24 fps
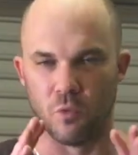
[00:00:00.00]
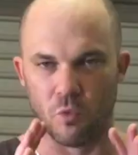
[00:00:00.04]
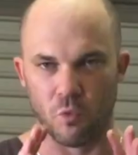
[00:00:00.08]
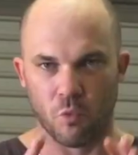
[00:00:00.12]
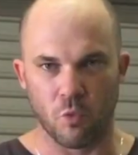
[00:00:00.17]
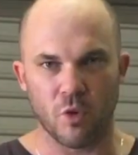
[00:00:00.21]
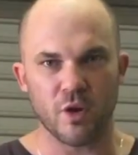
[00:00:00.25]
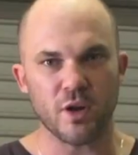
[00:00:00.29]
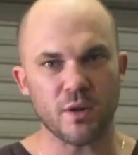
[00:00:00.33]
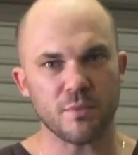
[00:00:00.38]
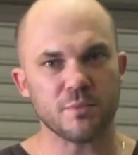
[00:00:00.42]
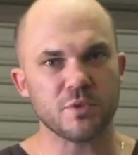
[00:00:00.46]

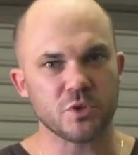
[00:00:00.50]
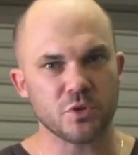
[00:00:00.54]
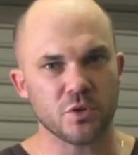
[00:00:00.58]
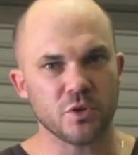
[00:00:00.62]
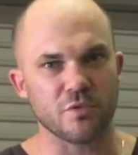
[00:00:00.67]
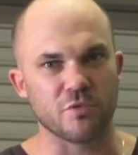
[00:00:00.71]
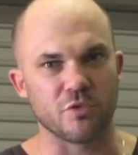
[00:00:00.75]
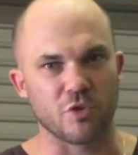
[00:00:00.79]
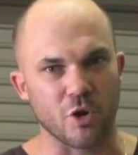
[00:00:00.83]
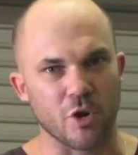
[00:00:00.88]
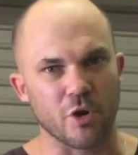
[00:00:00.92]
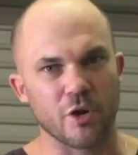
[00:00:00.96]
What I'm
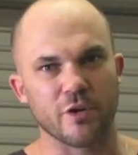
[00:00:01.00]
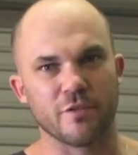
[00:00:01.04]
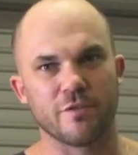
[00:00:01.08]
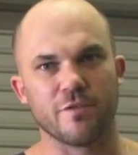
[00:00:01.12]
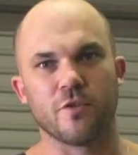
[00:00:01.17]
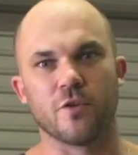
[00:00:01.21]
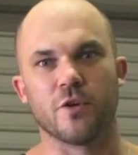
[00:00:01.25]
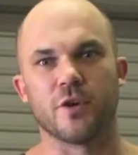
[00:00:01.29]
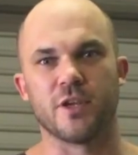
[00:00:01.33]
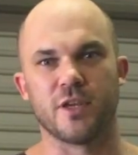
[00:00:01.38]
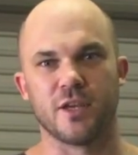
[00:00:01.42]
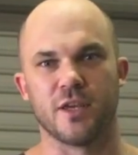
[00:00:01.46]
sort of going
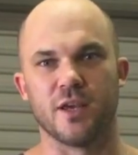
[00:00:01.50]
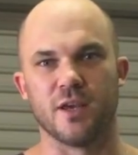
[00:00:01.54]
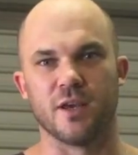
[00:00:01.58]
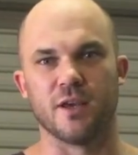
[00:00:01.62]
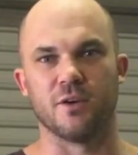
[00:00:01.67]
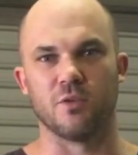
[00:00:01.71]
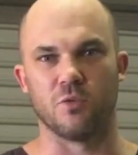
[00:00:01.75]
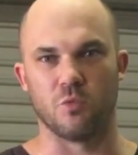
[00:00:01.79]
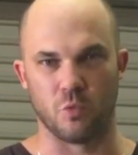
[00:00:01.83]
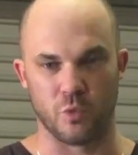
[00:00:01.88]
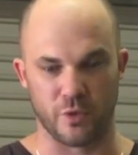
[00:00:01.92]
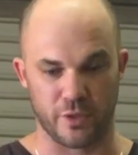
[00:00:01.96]
for
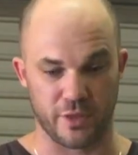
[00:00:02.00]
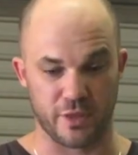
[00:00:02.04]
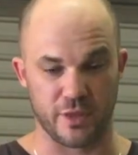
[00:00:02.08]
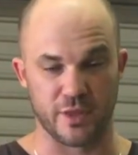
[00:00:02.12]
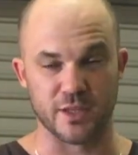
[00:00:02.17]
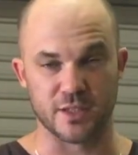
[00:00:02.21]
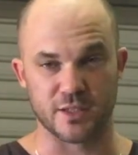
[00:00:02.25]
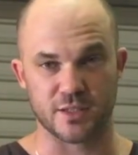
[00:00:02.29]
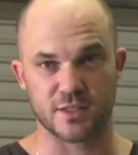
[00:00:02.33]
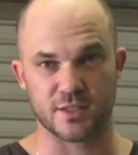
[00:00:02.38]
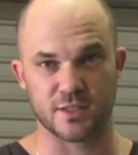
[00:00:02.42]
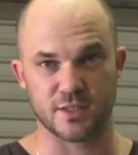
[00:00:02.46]
here with
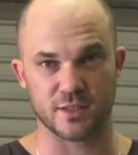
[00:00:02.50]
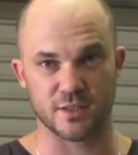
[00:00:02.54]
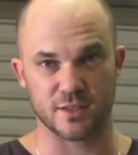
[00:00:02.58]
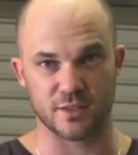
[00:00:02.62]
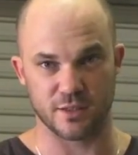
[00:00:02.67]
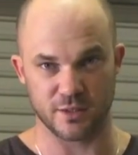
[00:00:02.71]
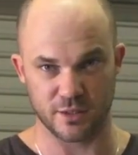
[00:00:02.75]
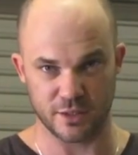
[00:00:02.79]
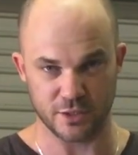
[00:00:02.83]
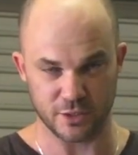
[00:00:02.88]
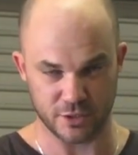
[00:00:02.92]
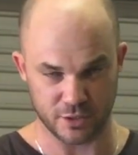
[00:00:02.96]

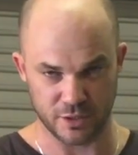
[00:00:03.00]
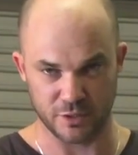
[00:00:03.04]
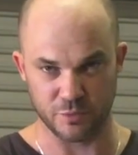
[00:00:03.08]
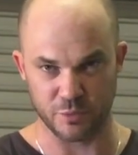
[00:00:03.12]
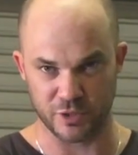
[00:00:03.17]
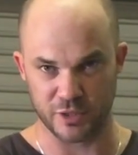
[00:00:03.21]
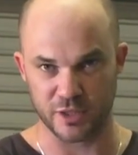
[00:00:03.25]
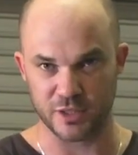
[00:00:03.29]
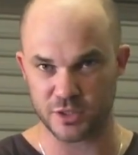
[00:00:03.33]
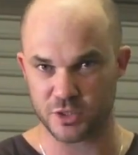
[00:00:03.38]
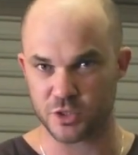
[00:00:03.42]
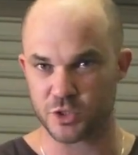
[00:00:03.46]

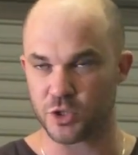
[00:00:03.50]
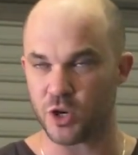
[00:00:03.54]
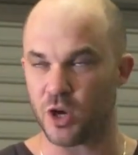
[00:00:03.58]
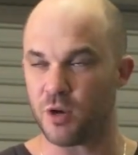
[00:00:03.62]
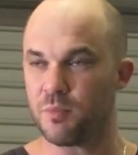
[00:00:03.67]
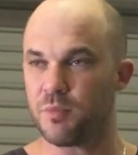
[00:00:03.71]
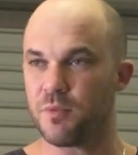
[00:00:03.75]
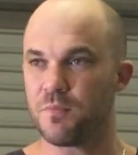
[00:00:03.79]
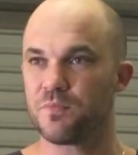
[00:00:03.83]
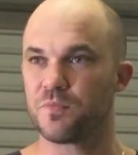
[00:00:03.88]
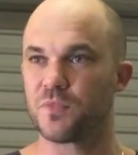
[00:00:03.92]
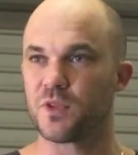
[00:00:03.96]
this
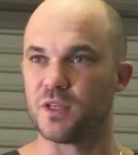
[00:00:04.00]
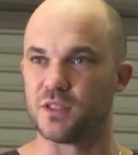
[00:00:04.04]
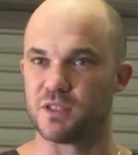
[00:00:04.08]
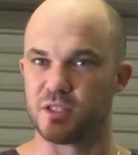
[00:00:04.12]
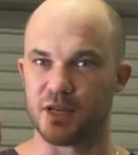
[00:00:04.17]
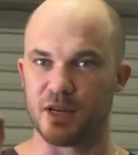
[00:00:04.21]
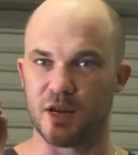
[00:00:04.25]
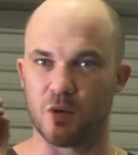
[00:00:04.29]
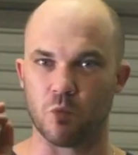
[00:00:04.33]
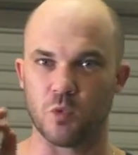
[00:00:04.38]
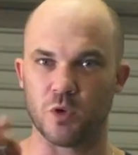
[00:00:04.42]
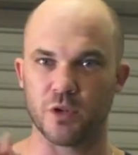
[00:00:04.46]
shop is
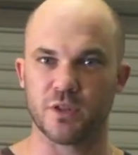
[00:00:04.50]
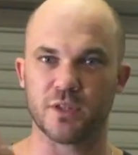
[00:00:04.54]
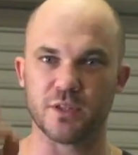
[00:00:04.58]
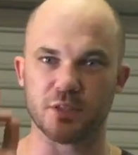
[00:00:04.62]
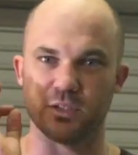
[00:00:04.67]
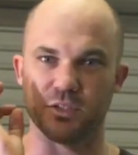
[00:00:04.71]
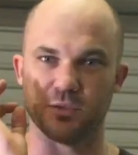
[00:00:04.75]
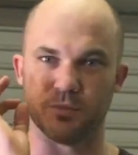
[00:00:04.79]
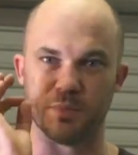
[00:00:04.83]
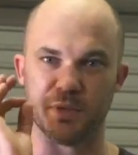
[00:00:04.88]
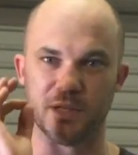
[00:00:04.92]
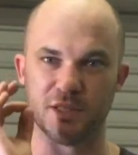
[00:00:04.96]
that I want
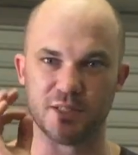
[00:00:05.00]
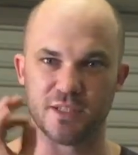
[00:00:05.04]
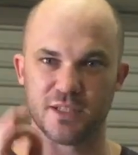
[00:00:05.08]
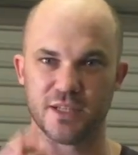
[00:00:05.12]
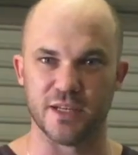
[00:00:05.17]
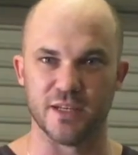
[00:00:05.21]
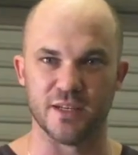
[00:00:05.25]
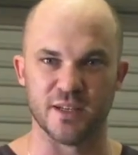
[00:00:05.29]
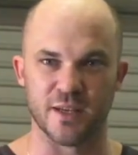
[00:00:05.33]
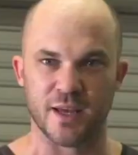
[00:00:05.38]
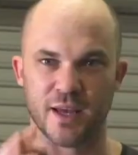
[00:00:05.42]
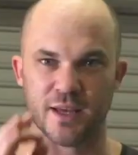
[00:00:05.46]
this to be
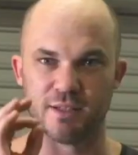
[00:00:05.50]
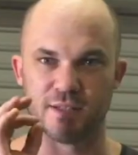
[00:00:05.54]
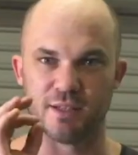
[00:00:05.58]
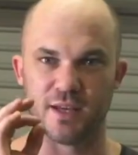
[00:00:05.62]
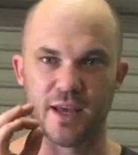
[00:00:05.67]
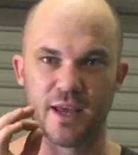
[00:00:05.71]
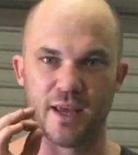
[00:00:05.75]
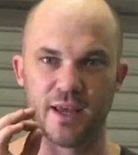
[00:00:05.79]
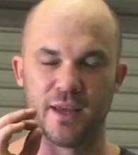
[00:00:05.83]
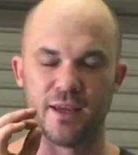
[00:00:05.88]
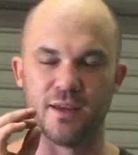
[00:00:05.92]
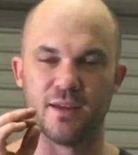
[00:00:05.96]
seen as
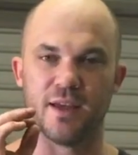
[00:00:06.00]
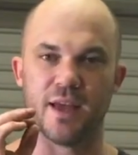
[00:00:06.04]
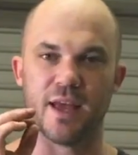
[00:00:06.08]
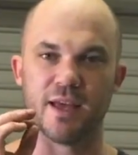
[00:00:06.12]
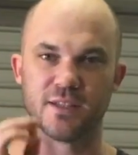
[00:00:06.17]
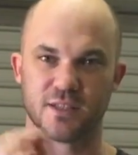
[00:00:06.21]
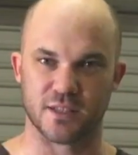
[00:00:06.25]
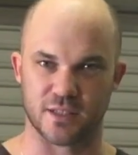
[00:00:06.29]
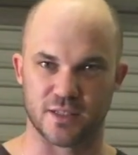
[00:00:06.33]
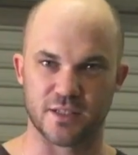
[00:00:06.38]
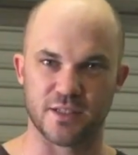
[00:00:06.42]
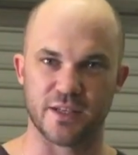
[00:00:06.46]
a
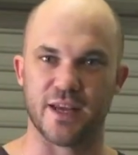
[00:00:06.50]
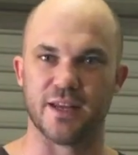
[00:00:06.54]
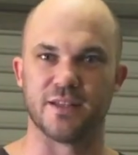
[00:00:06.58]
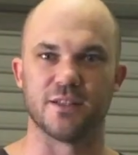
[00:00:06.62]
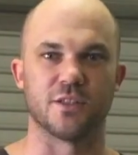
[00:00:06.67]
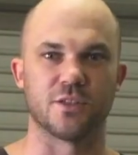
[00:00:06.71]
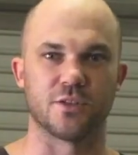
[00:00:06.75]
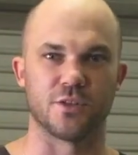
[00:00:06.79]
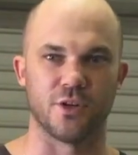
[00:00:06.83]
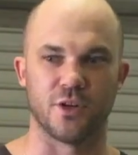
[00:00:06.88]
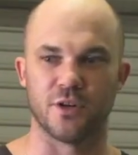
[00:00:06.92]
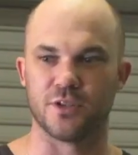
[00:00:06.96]
set.
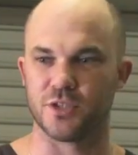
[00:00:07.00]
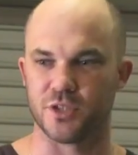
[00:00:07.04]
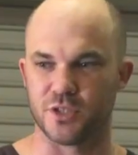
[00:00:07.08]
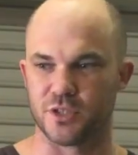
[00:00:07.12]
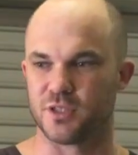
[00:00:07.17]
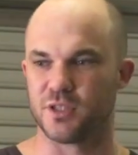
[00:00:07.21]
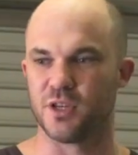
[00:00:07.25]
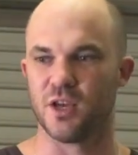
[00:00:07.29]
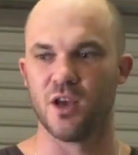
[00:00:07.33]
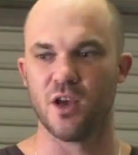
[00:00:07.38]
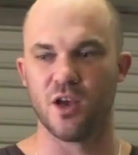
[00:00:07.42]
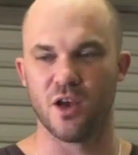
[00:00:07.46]
It's not
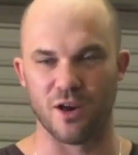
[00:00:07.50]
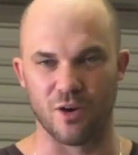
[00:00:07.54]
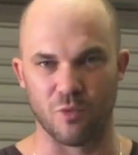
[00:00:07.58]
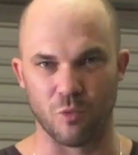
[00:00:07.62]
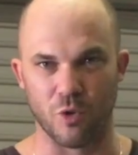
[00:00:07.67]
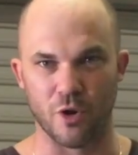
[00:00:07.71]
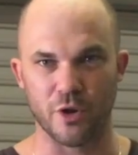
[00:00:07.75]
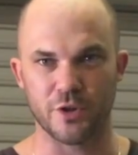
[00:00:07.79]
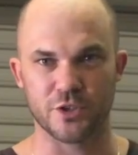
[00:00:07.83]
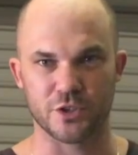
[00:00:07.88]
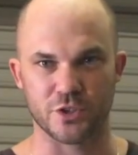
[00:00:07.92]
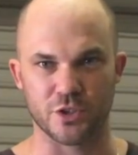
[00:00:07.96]
just a
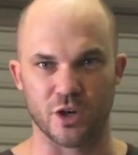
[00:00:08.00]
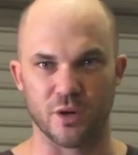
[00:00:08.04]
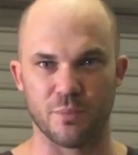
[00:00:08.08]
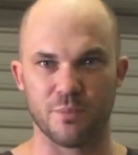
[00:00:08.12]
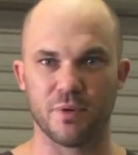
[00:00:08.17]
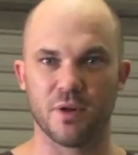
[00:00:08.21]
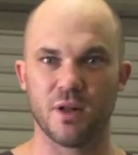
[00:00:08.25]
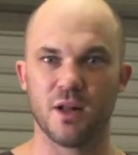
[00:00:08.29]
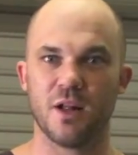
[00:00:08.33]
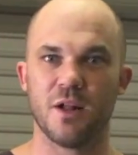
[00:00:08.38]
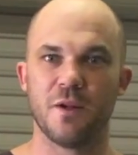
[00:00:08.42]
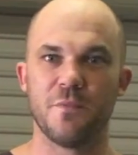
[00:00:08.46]

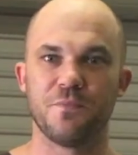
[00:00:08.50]
workshop.